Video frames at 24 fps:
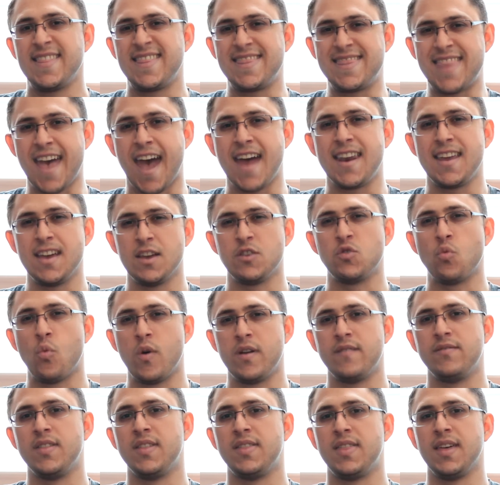that is one
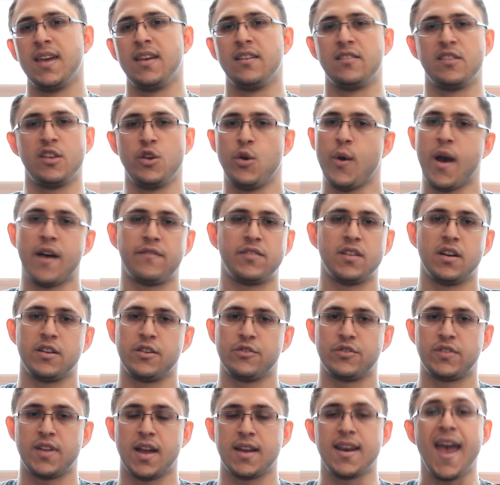of the things that you have to
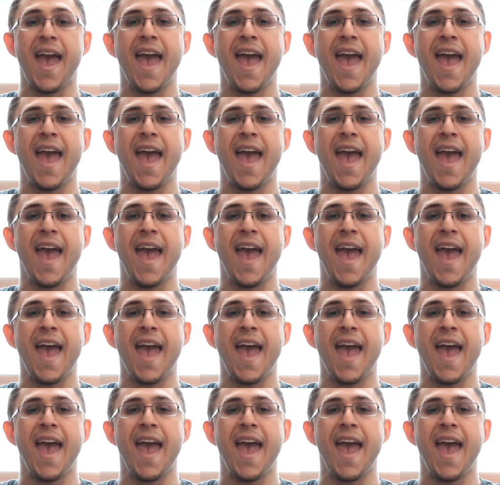understand.